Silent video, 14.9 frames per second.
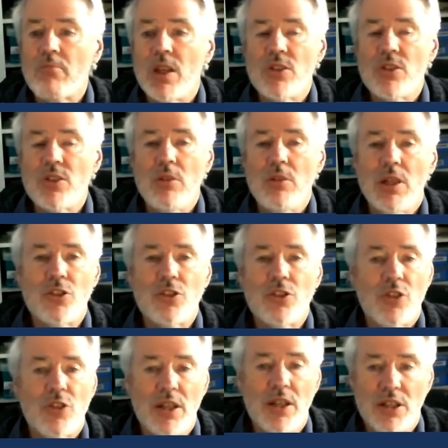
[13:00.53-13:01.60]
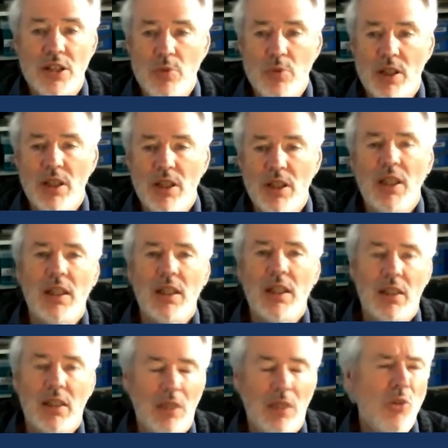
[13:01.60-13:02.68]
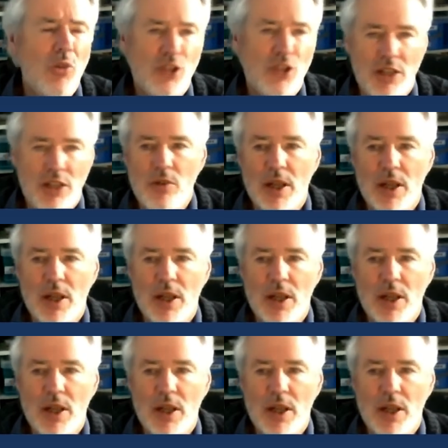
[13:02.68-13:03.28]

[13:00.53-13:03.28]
So let's try this one, a more general one.